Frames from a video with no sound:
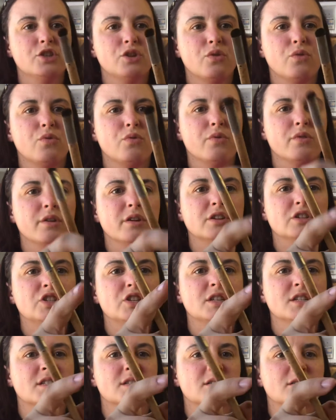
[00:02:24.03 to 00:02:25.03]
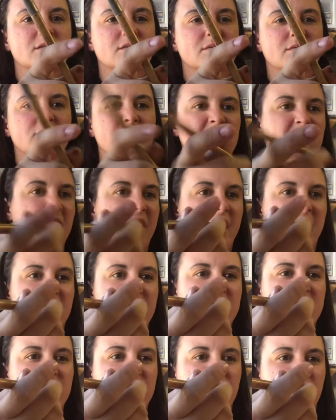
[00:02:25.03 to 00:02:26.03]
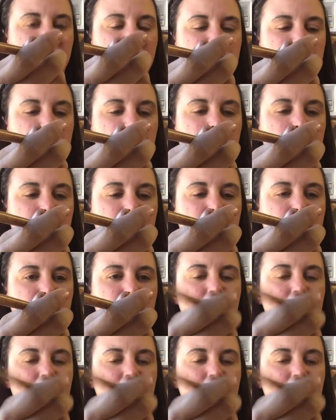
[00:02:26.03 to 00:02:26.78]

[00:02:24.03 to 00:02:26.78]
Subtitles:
or just, I guess it's for eyeshadow.